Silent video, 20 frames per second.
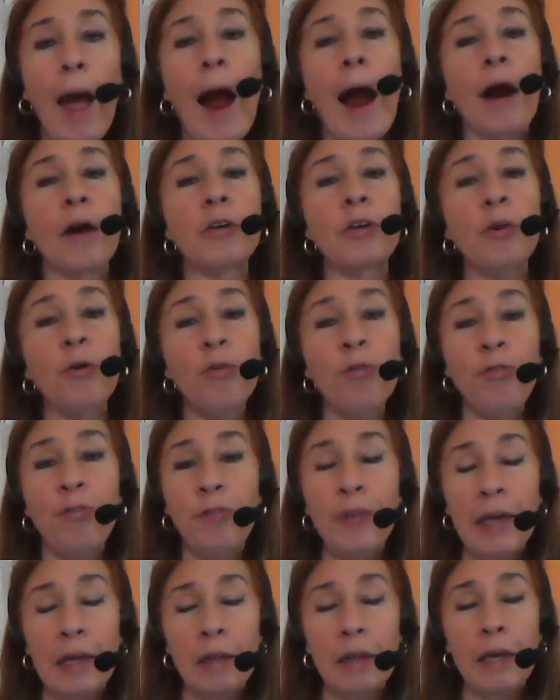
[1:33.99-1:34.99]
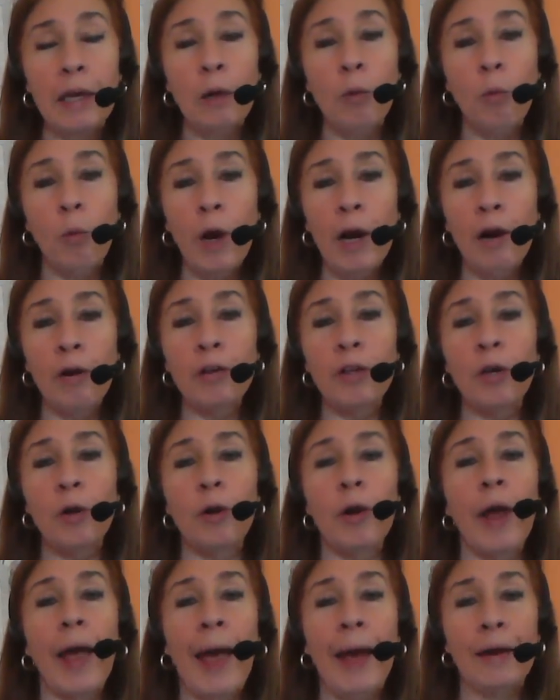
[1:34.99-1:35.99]
Are you feeling where
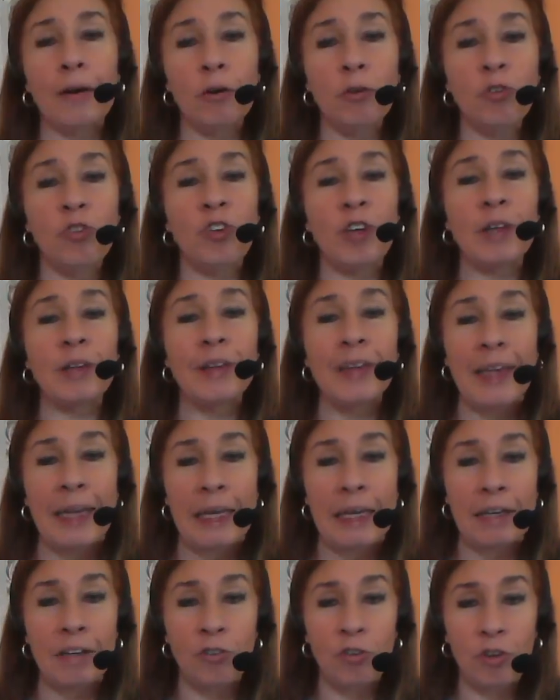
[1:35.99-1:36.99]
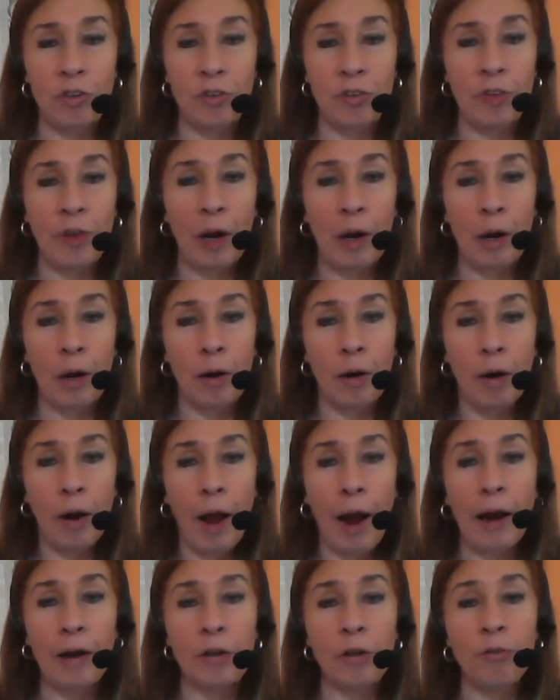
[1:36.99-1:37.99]
your energy leakages are?
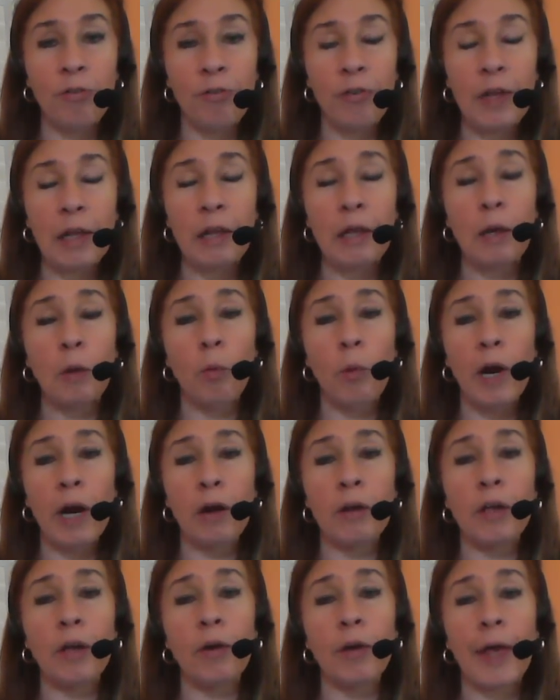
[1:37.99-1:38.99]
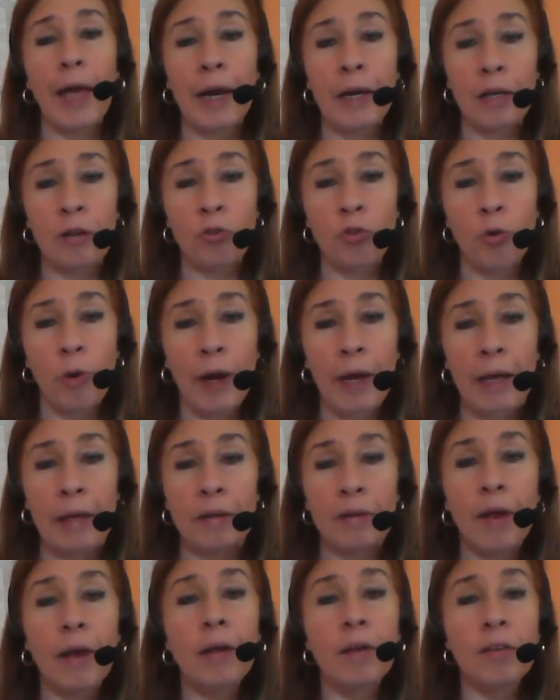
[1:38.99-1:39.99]
Are you feeling where you're getting
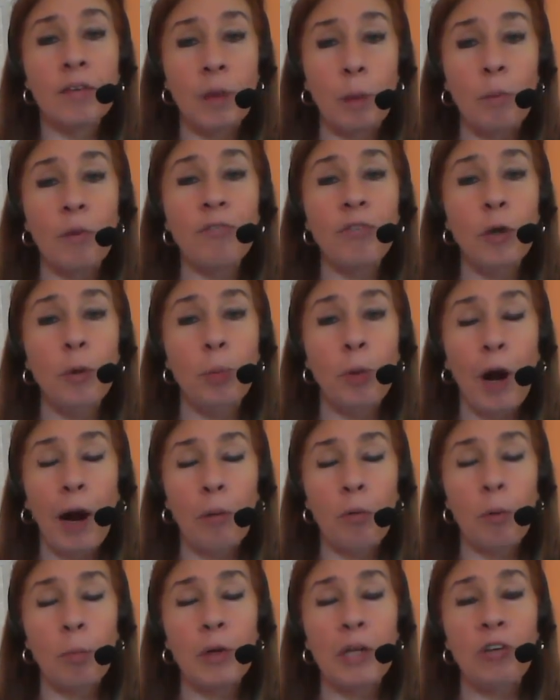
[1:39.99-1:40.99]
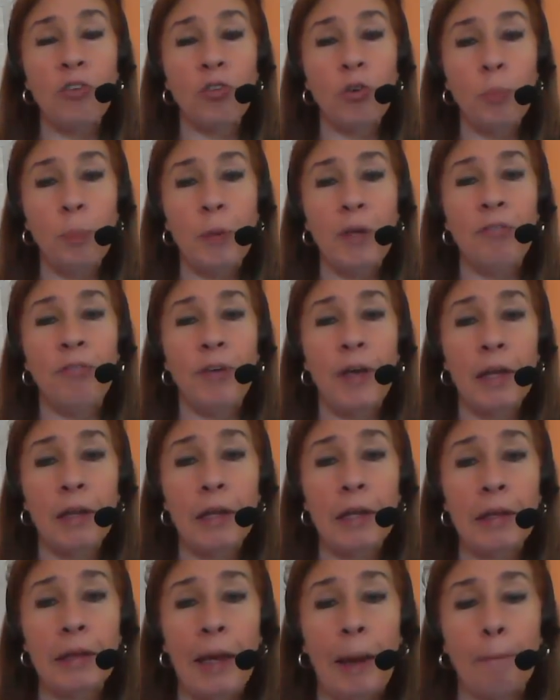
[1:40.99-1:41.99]
drained? Some of you probably should be
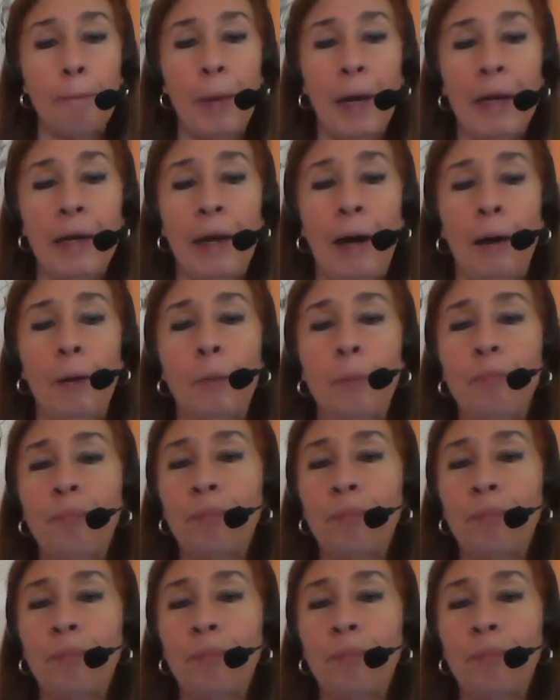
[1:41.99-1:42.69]
feeling that by now.